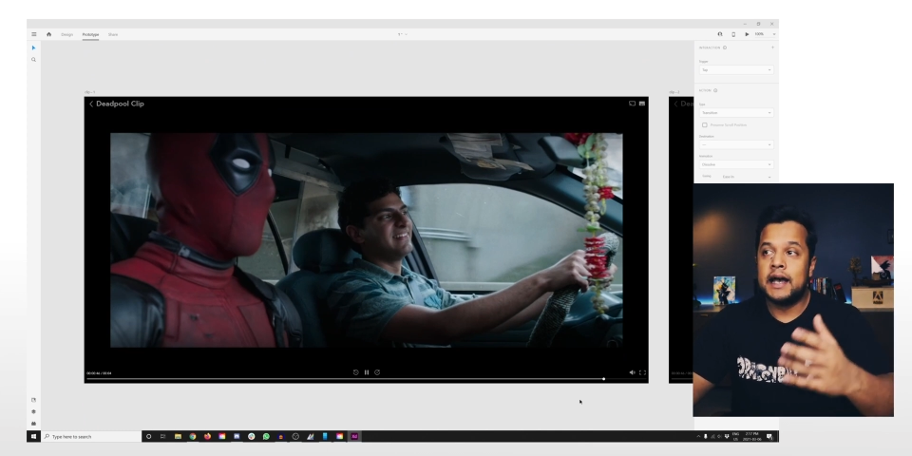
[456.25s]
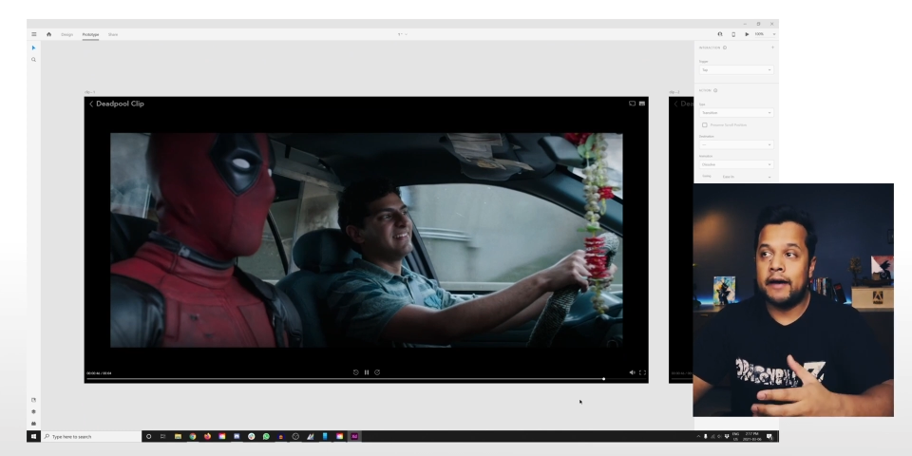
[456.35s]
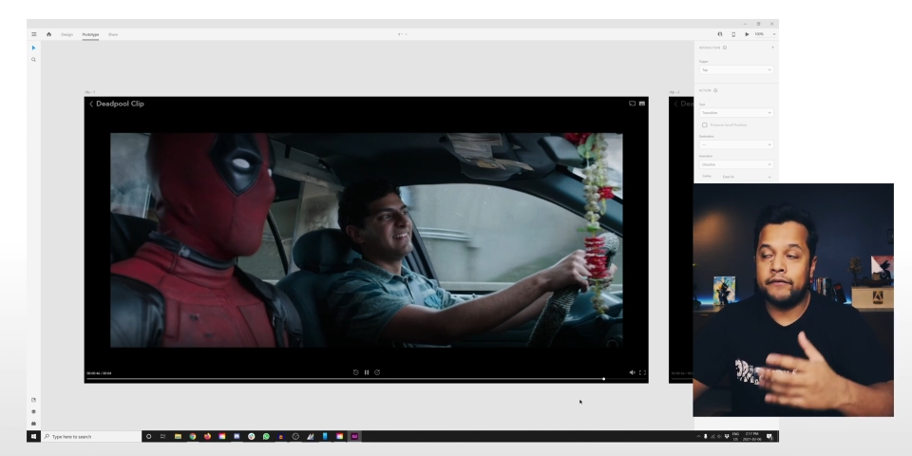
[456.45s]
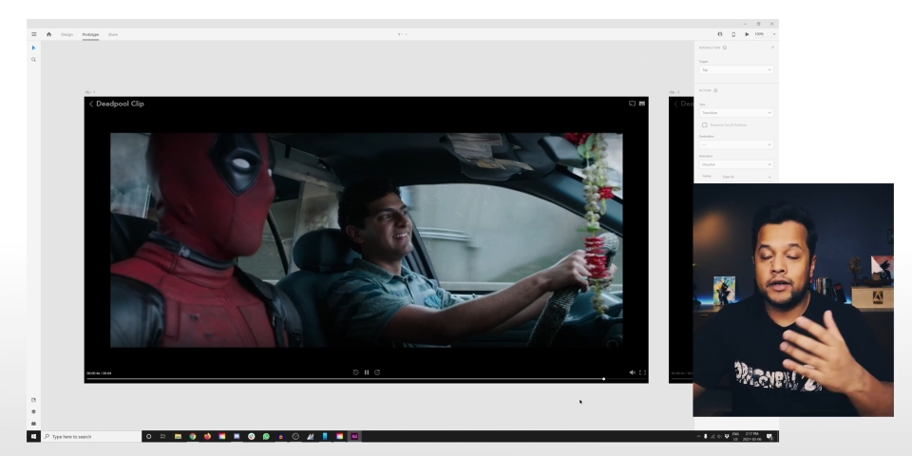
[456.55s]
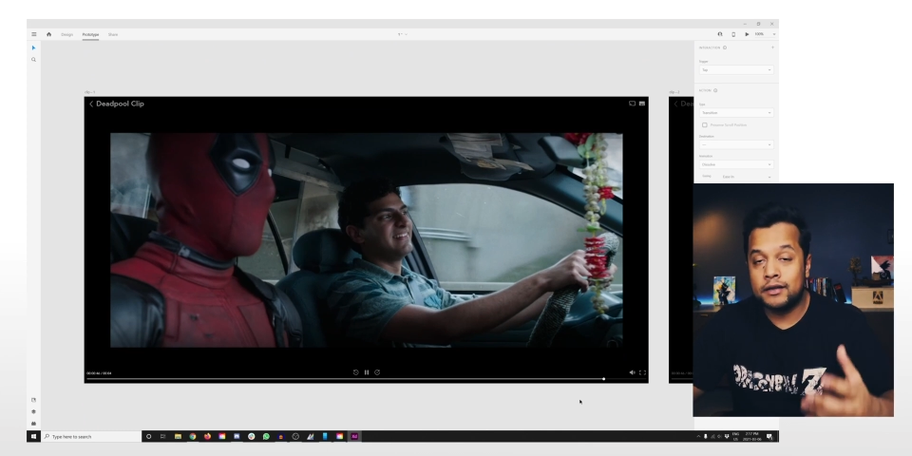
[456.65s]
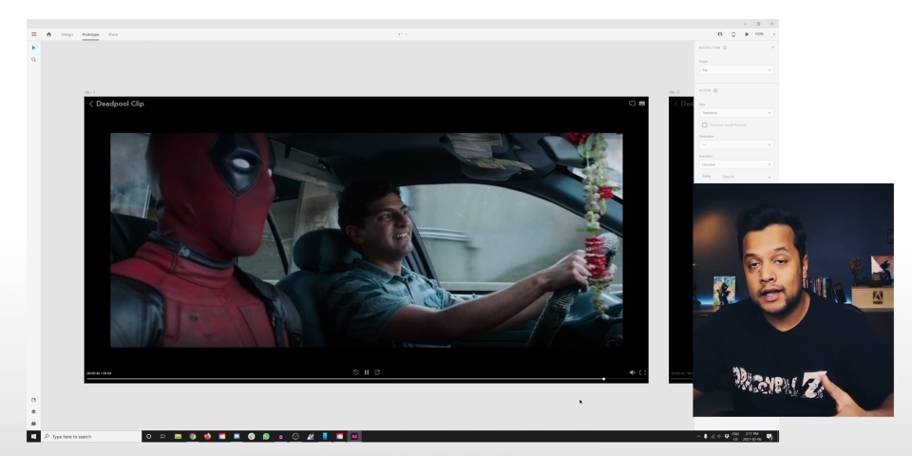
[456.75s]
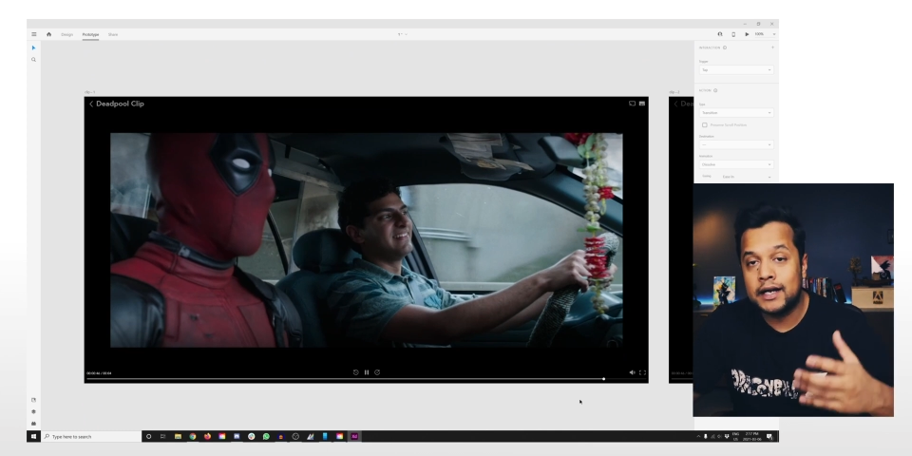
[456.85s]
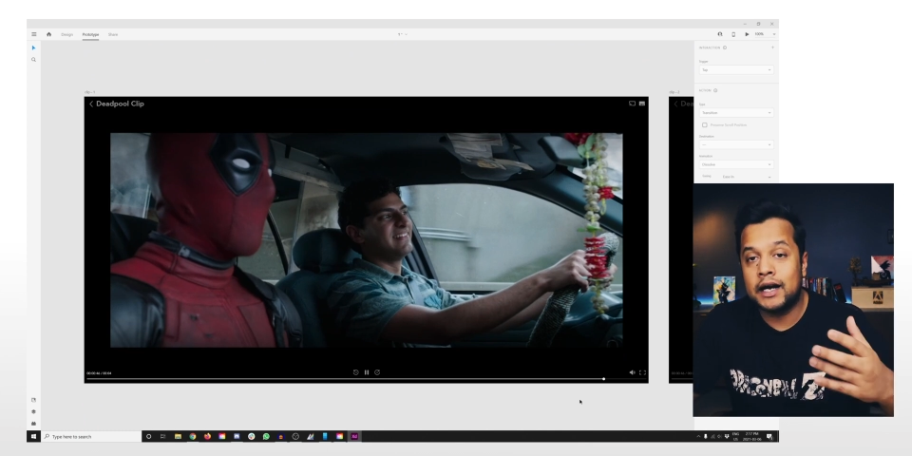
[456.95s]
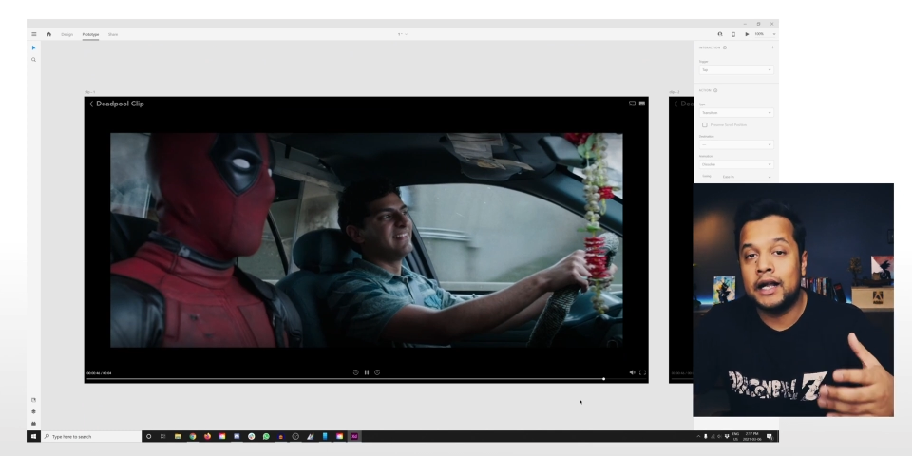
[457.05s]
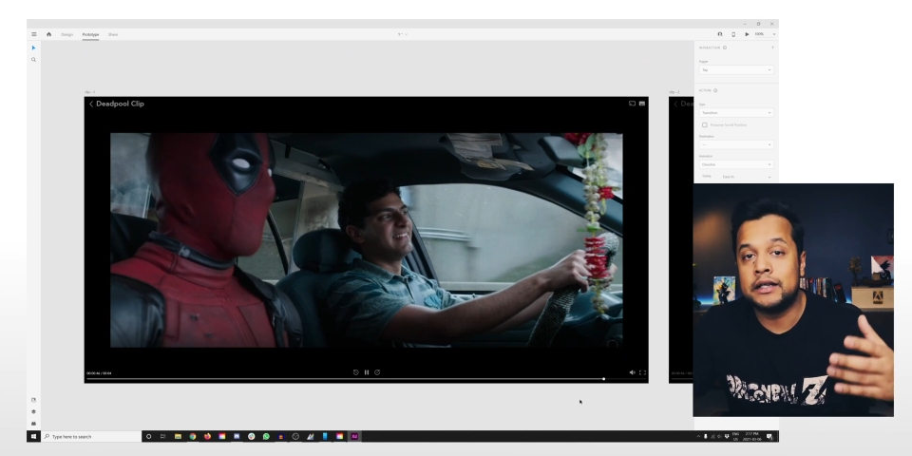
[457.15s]
have to
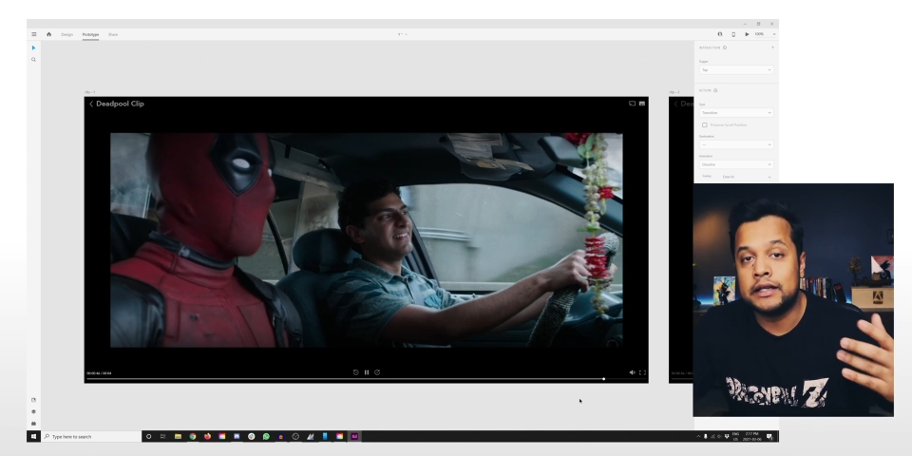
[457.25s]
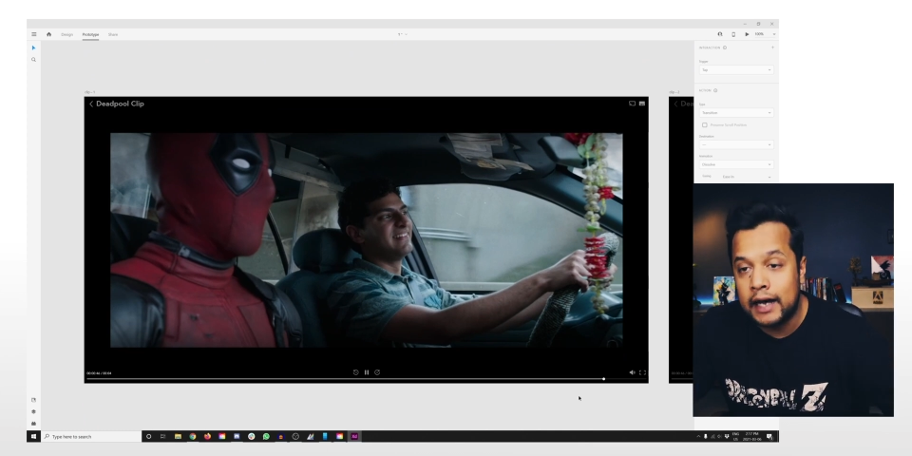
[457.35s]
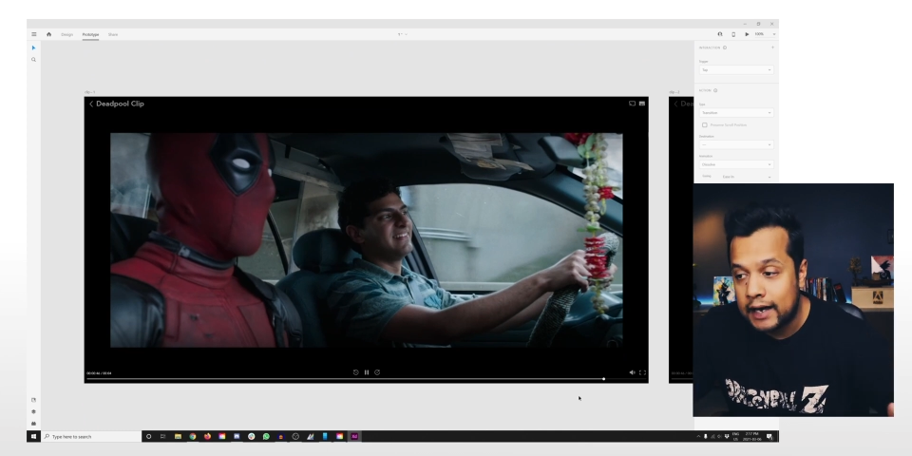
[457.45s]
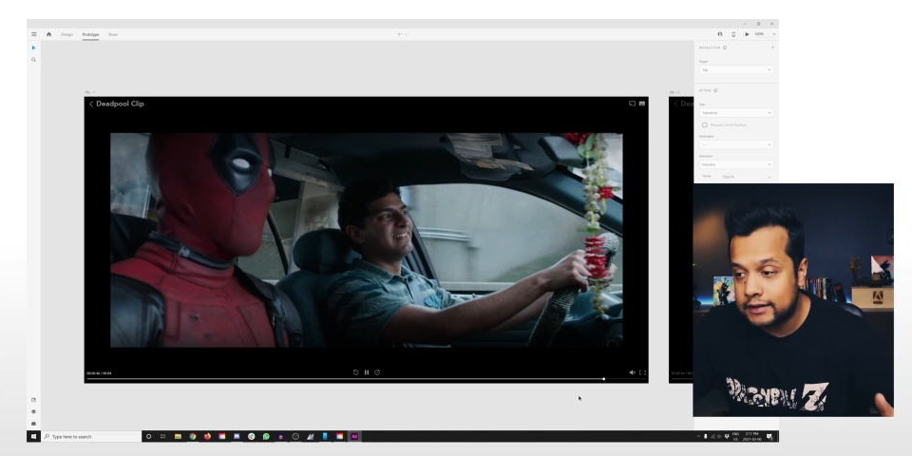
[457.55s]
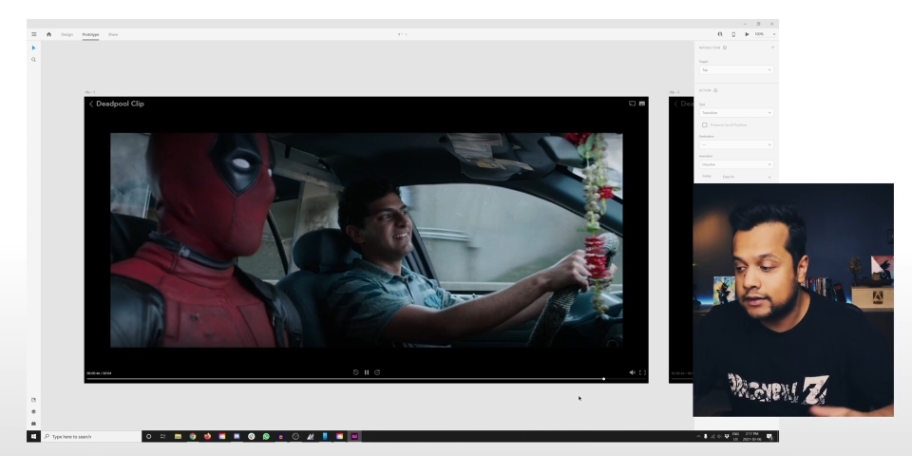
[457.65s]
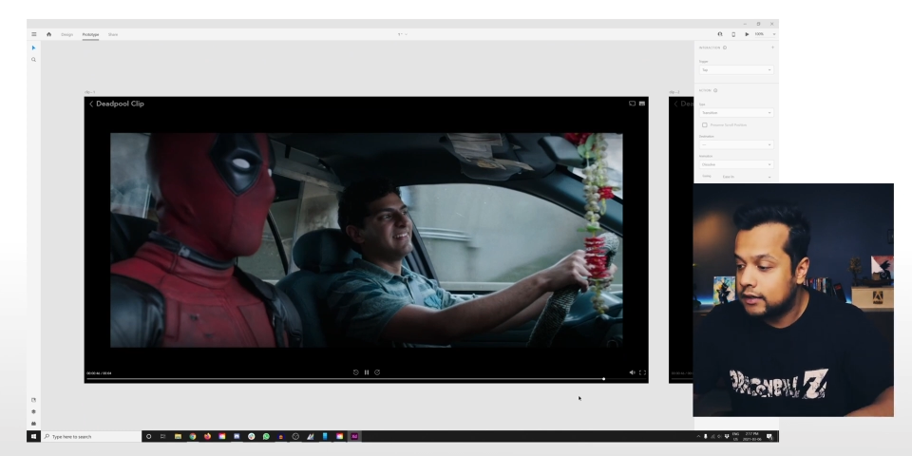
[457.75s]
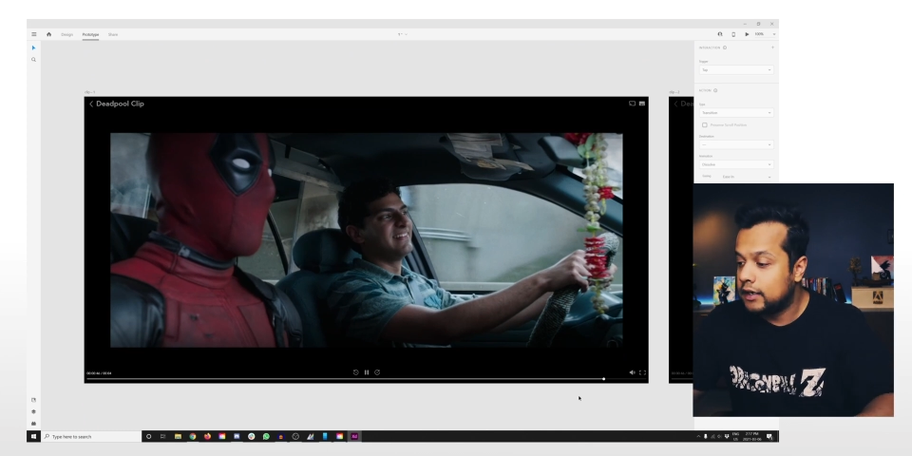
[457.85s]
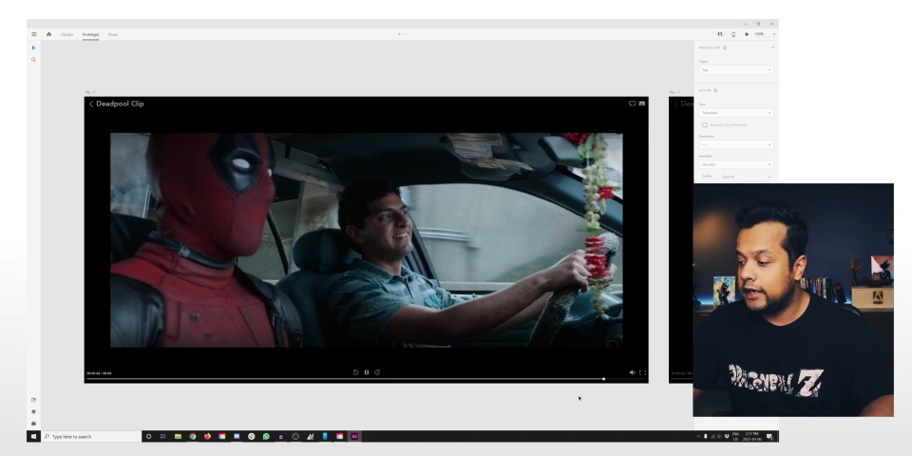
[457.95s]
click a lot